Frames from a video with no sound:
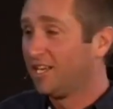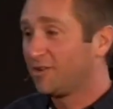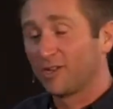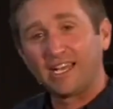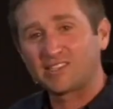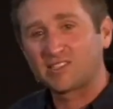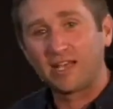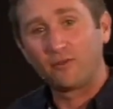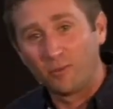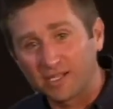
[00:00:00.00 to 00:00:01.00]
The last
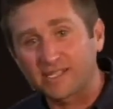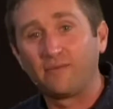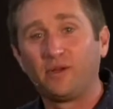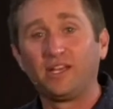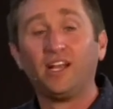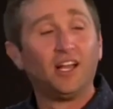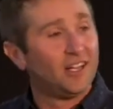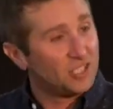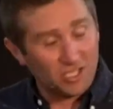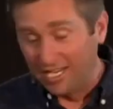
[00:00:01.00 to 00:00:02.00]
7 months have been
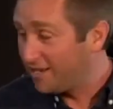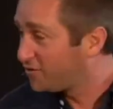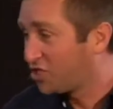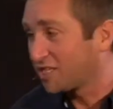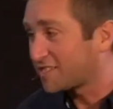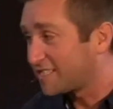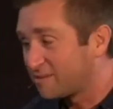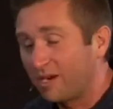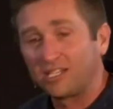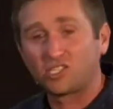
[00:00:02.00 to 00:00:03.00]
just
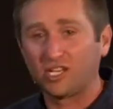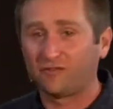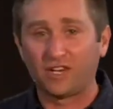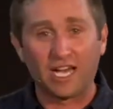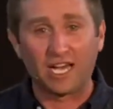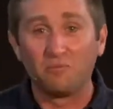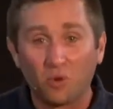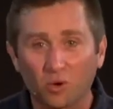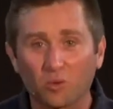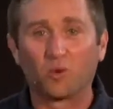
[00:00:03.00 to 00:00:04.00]
as much, if not
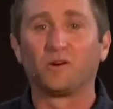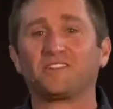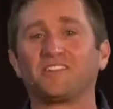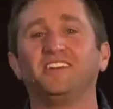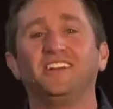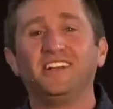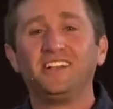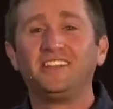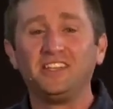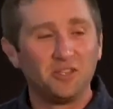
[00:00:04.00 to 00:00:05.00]
more work,
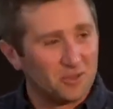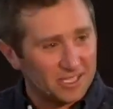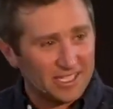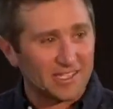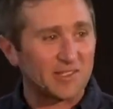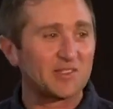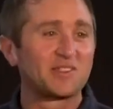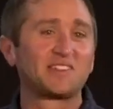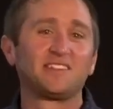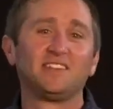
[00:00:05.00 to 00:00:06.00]
than doing
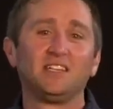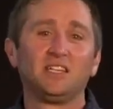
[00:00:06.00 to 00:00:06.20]
this.